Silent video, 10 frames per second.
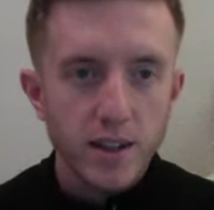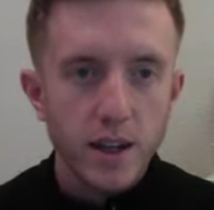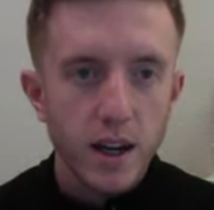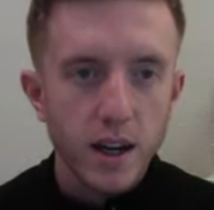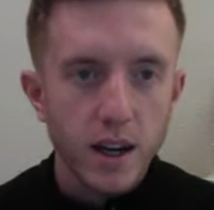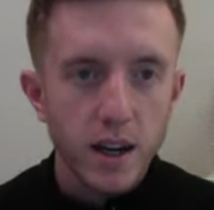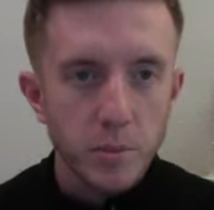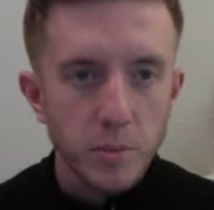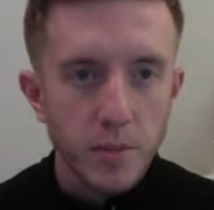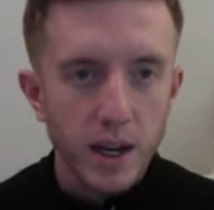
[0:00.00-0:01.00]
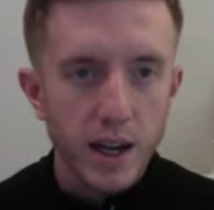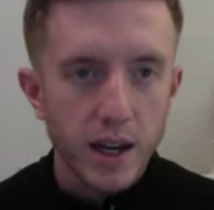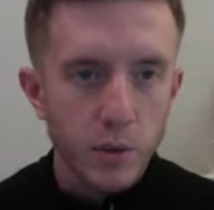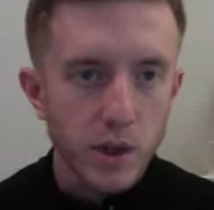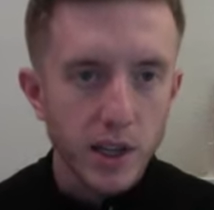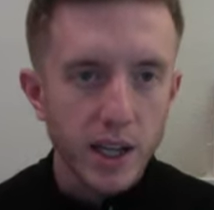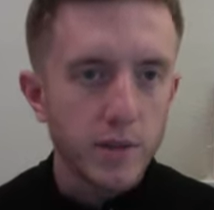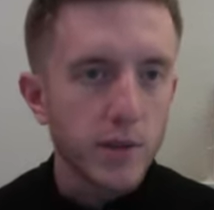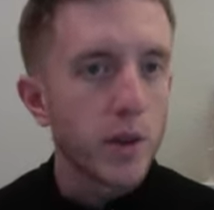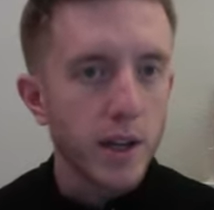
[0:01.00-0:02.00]
And I would look at a
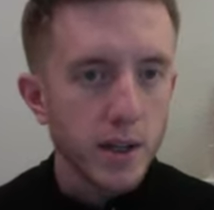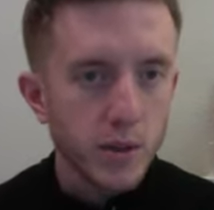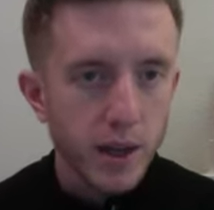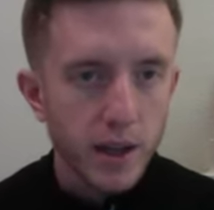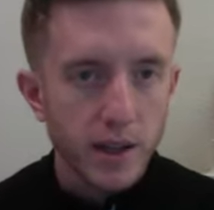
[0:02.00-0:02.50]
few things, right?